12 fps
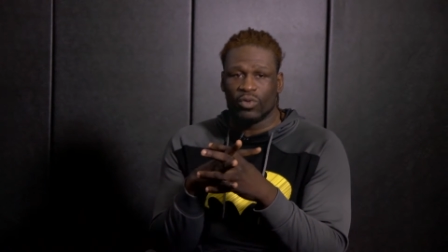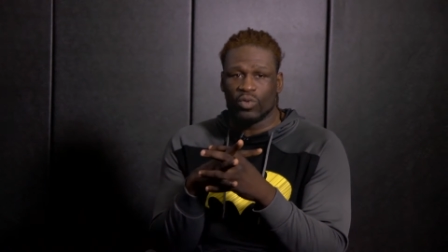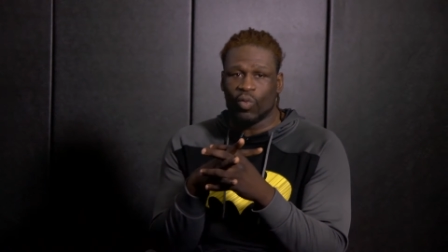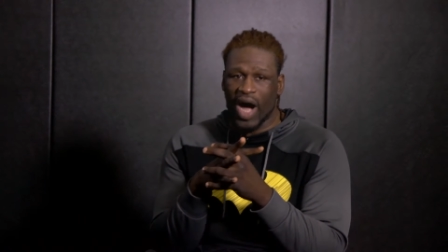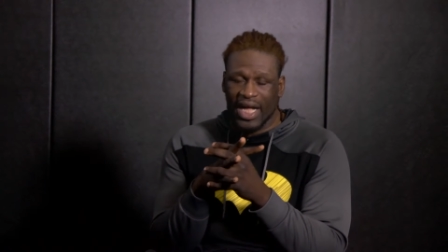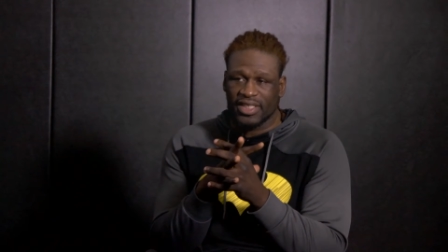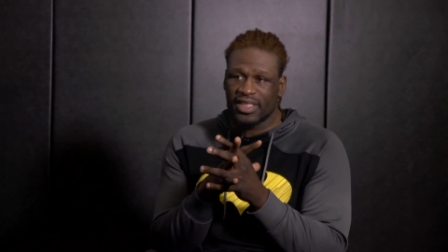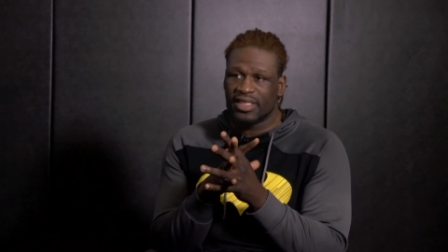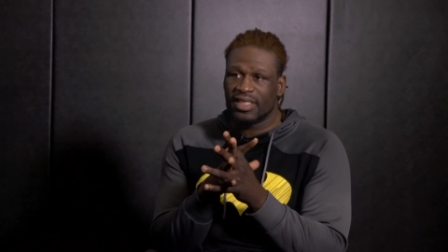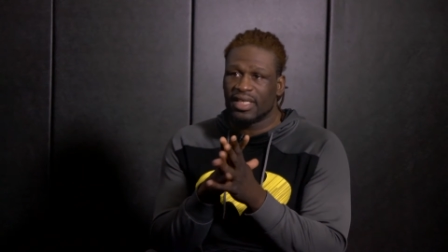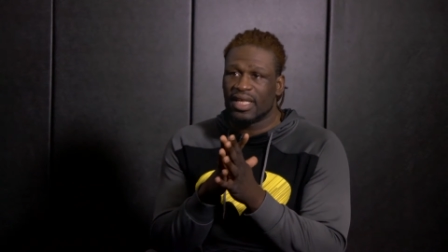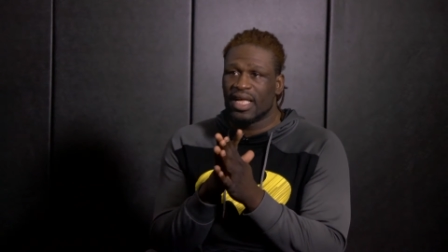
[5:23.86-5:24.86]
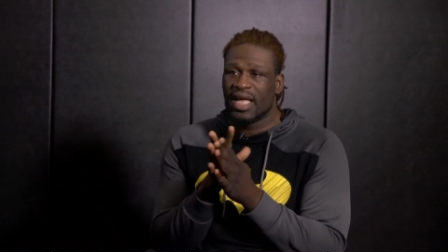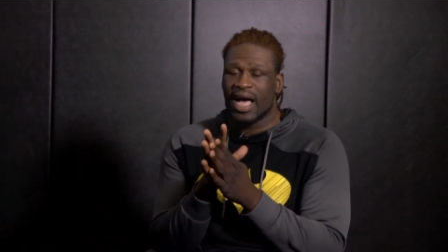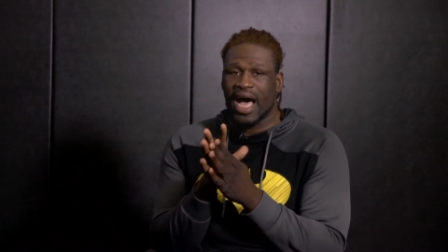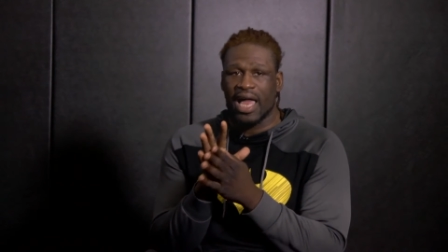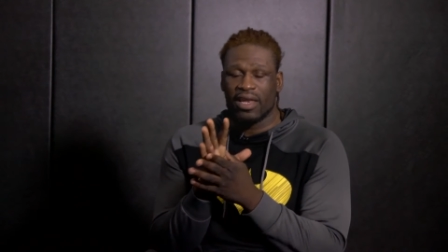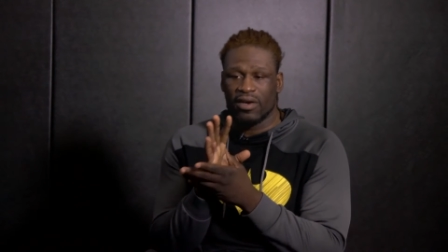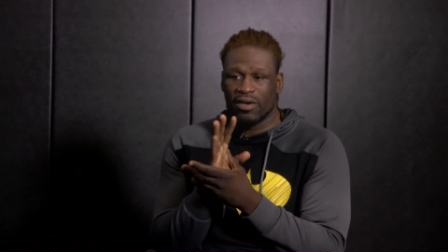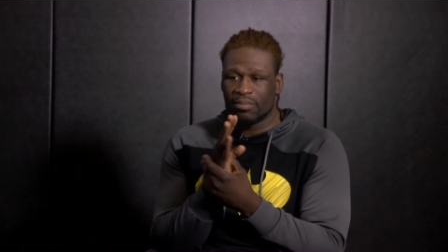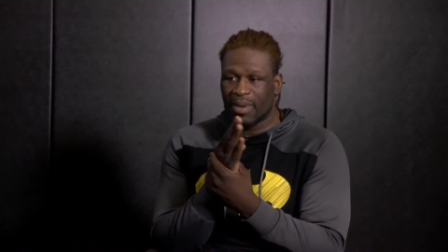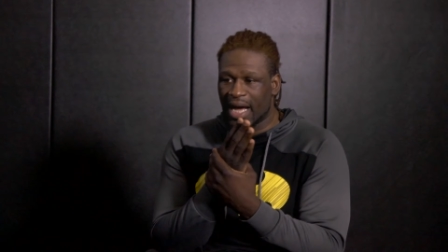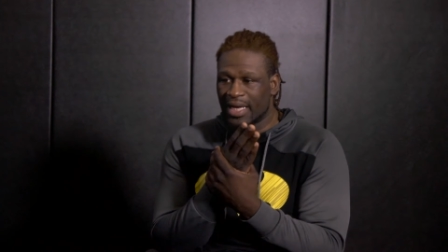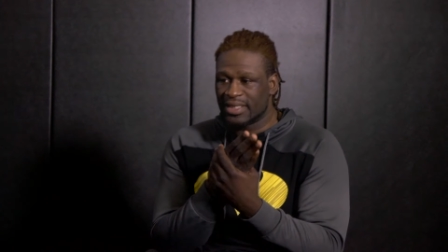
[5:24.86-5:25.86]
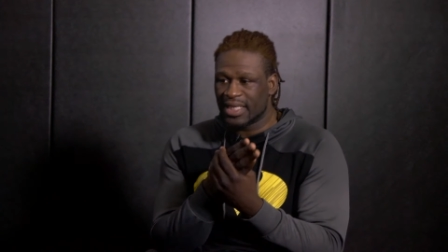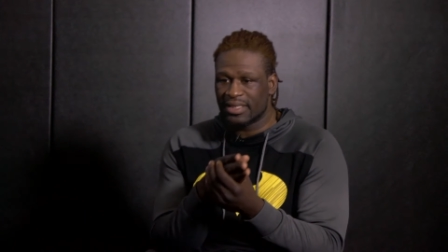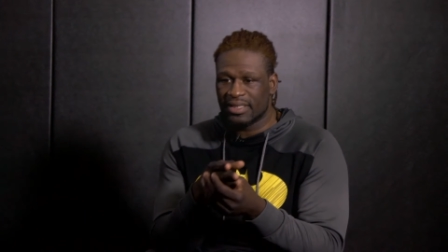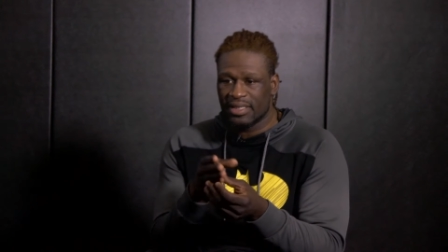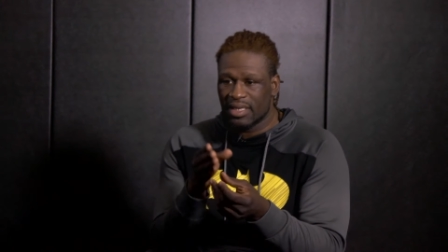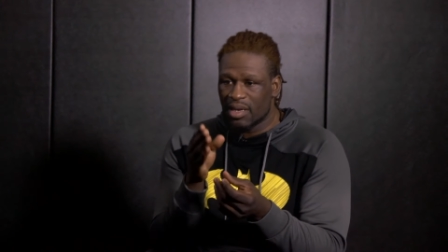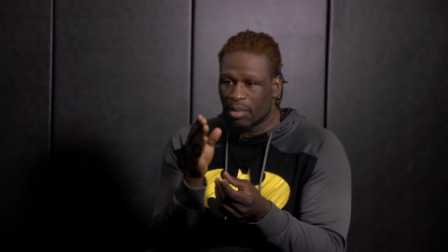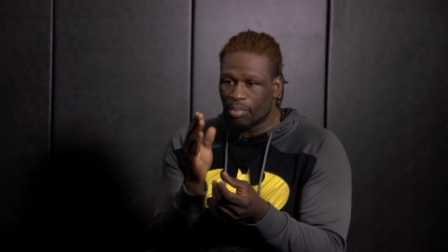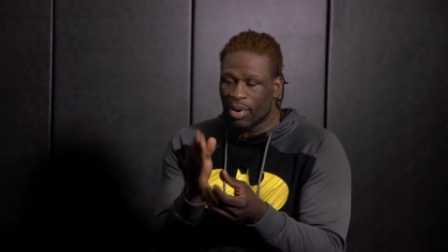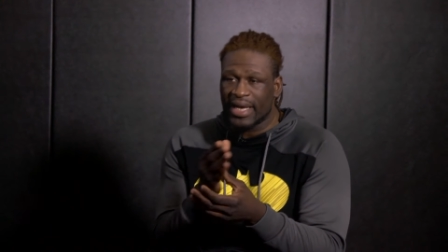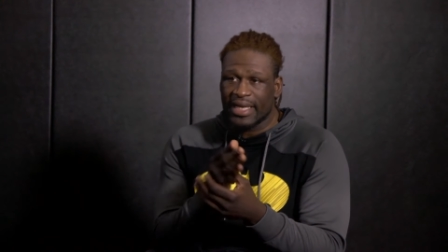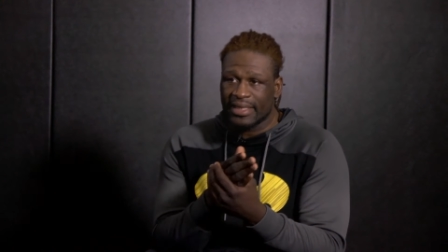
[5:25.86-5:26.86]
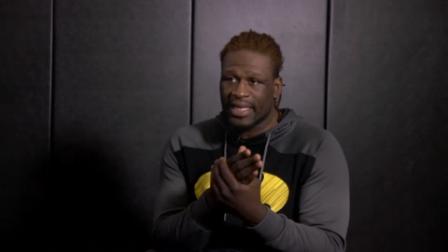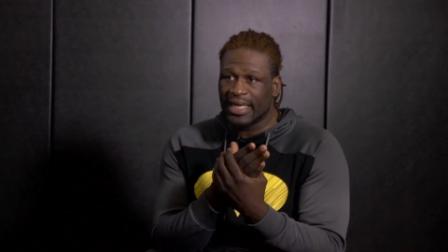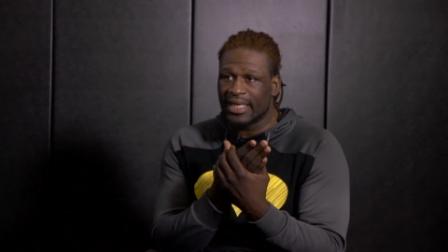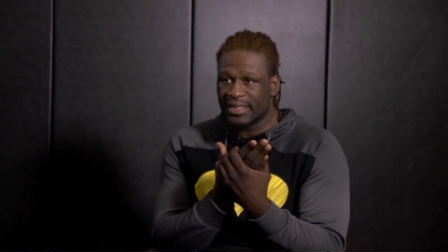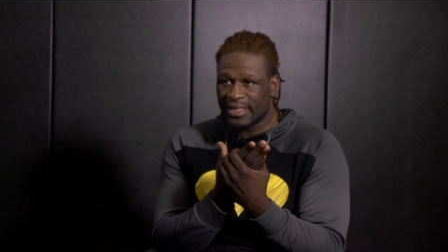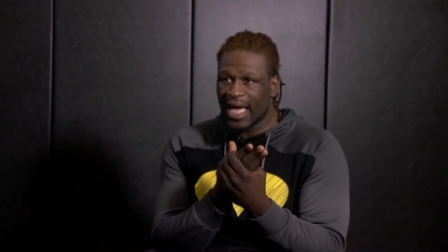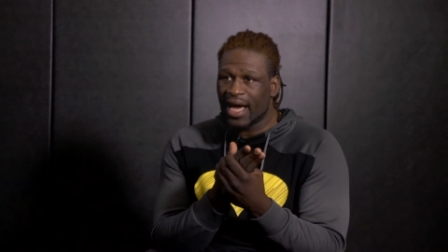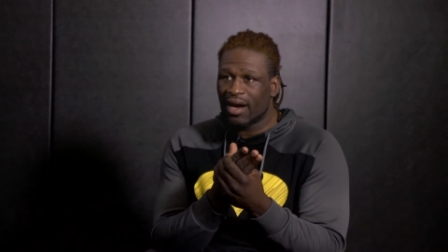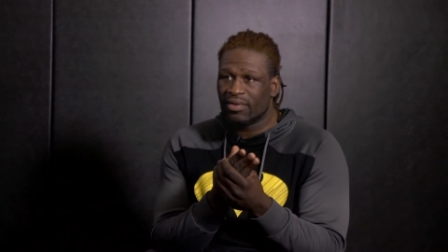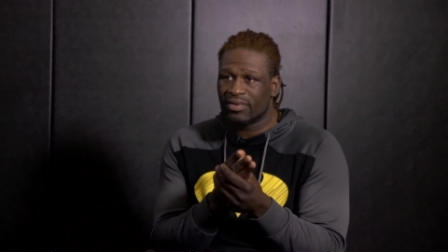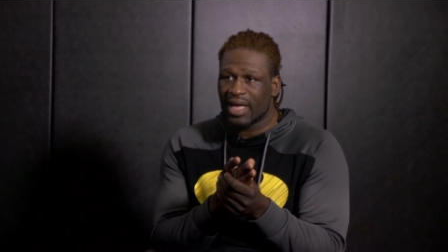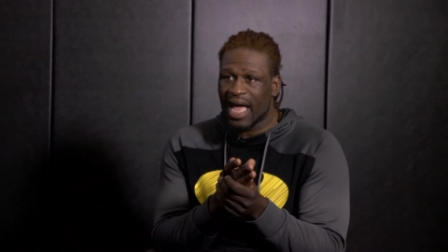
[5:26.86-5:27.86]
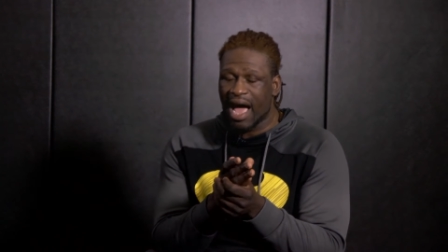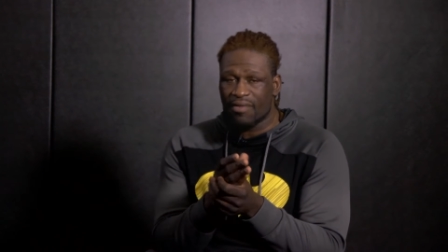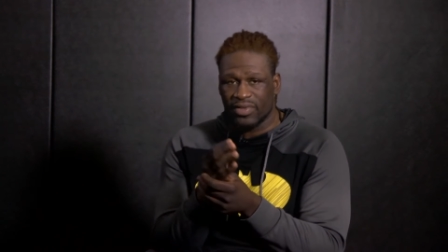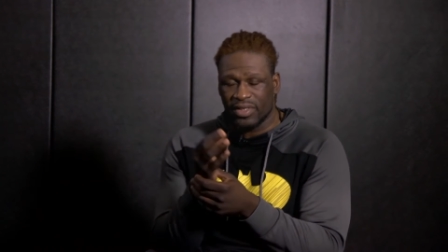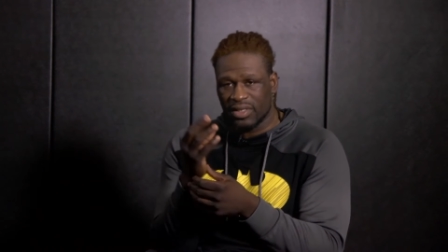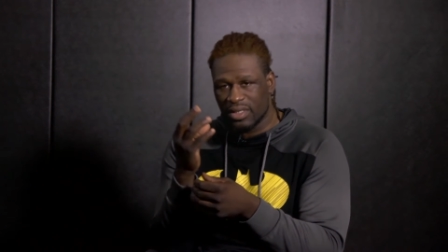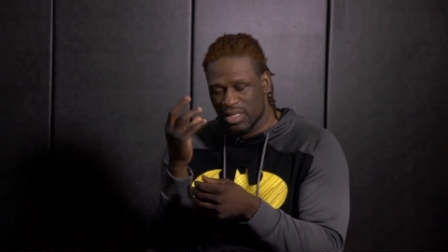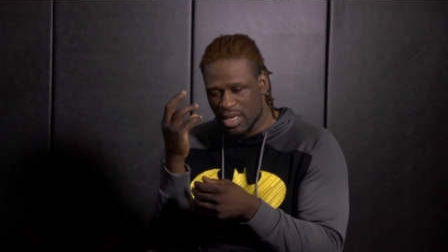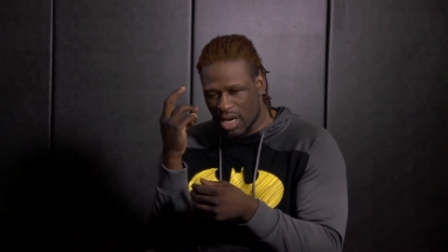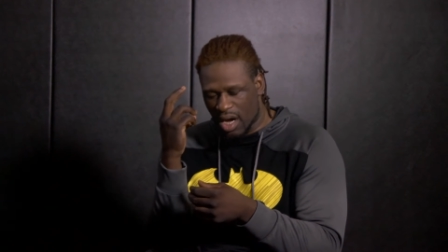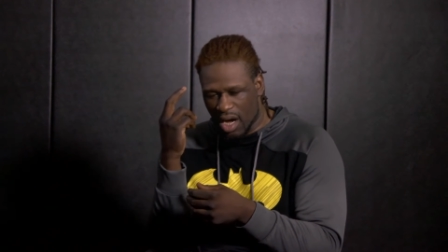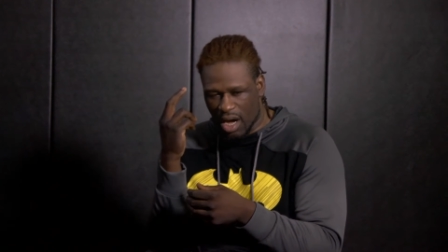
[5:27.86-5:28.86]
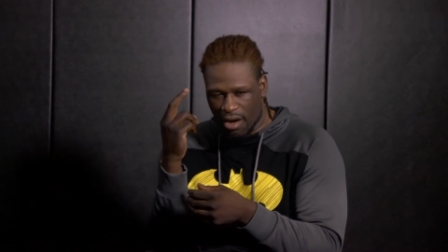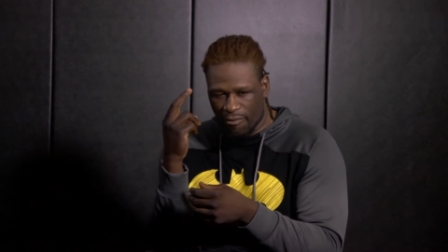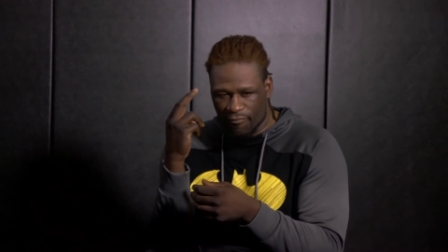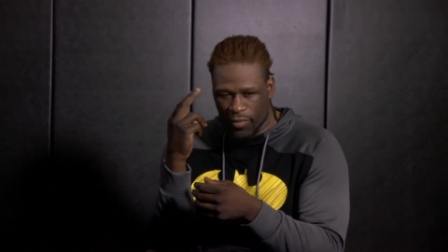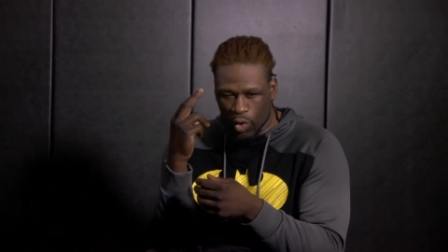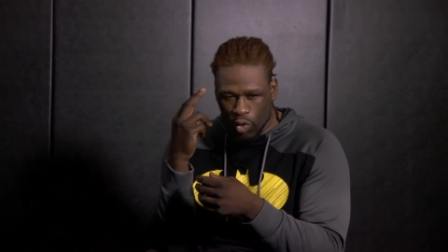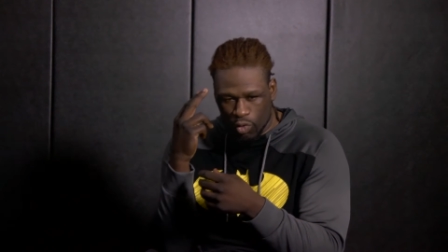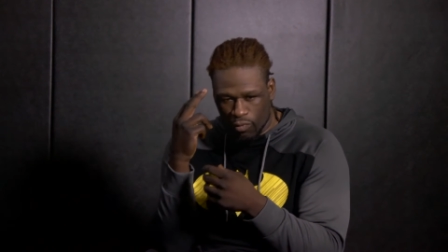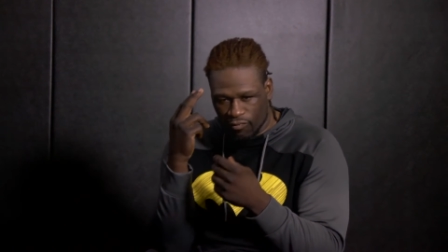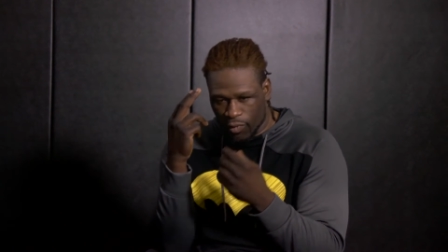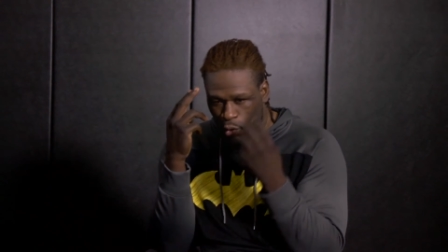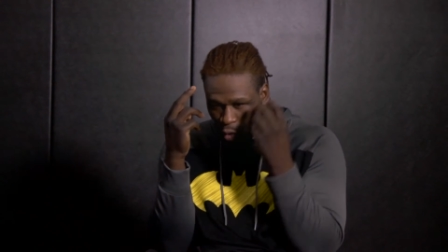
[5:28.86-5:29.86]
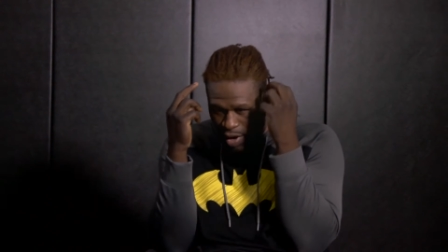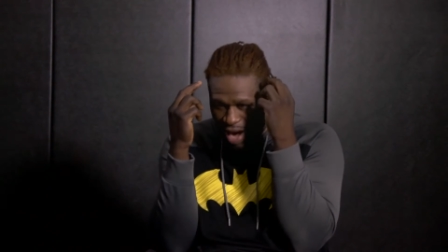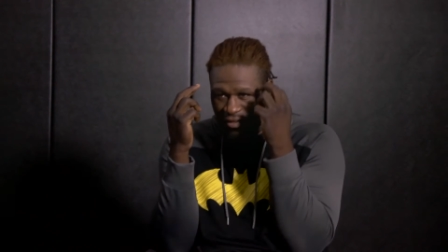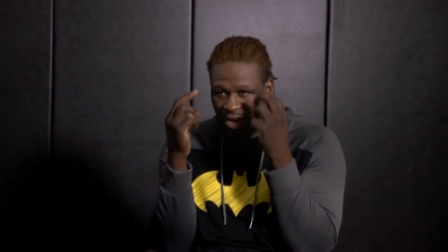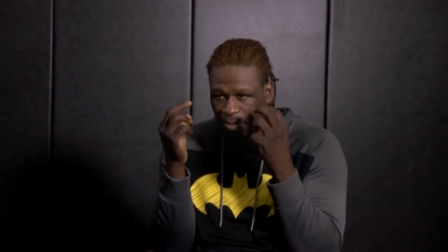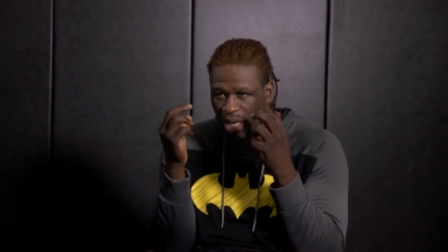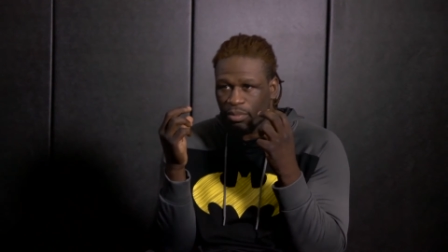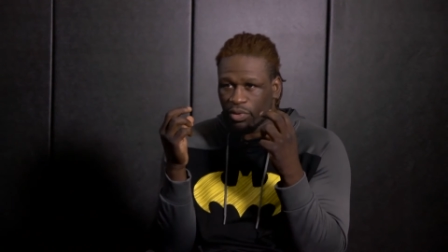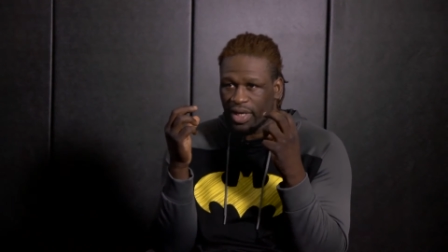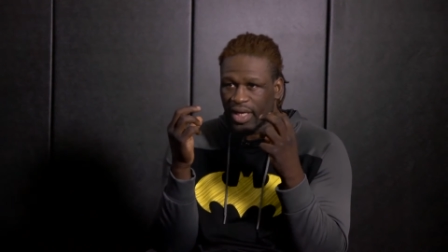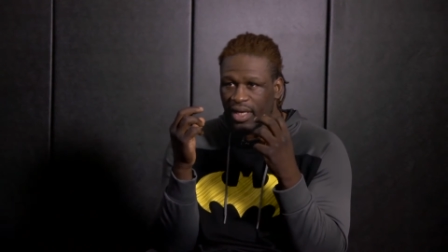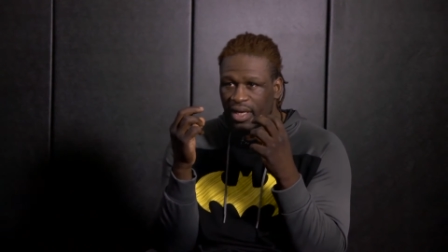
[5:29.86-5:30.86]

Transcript: watching. I learn by just breaking things down. I have a photographic memory.